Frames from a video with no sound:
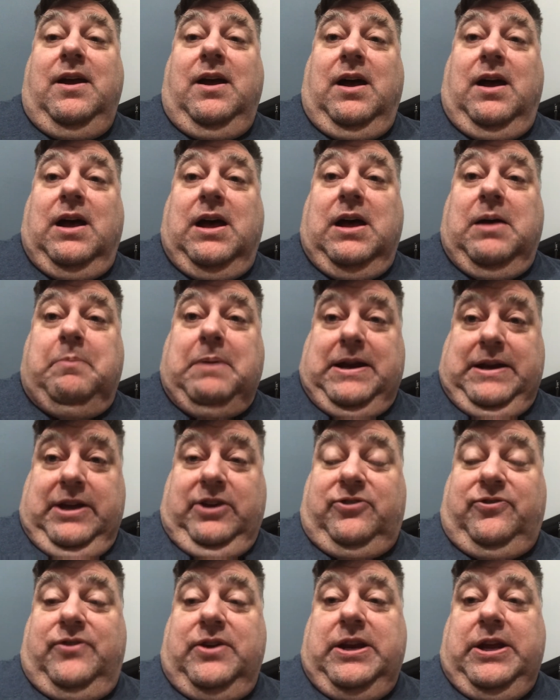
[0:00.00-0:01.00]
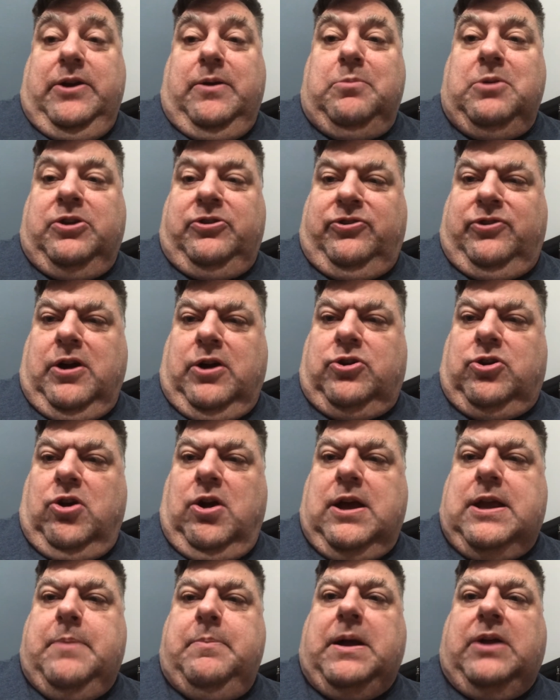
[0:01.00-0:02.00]
My next video, I'm going to start
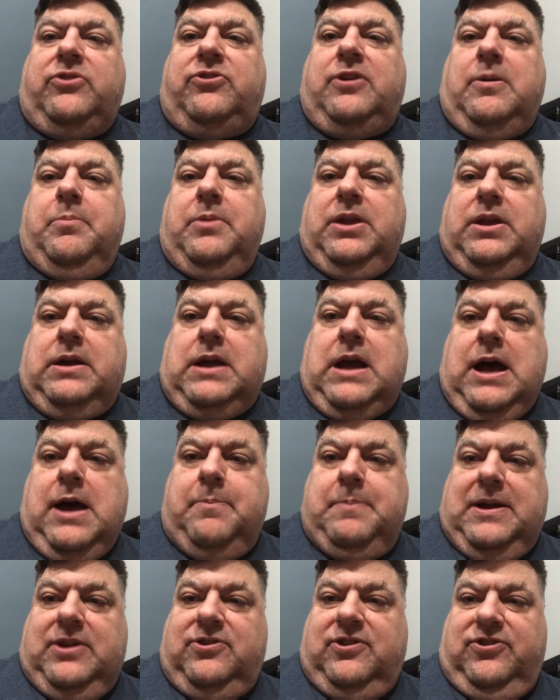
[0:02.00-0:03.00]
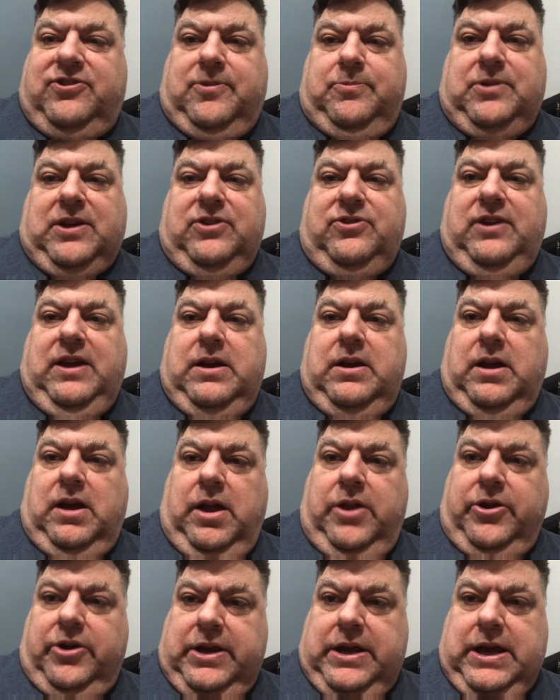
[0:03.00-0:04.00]
talking about some of the combat systems I see in
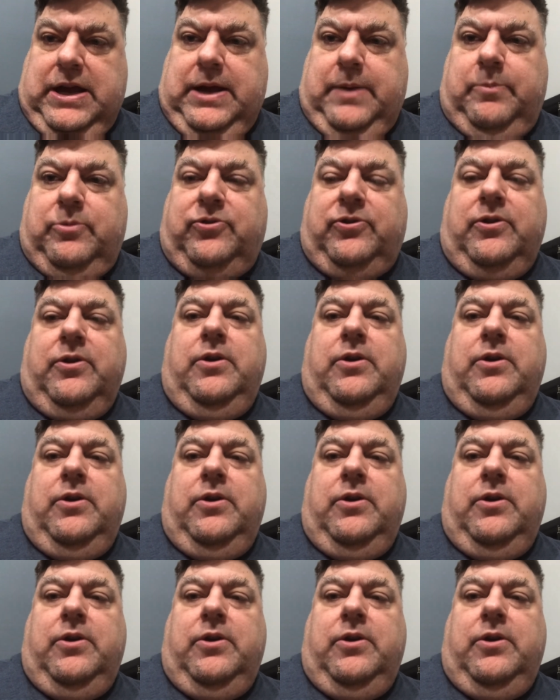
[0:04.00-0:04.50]
other games,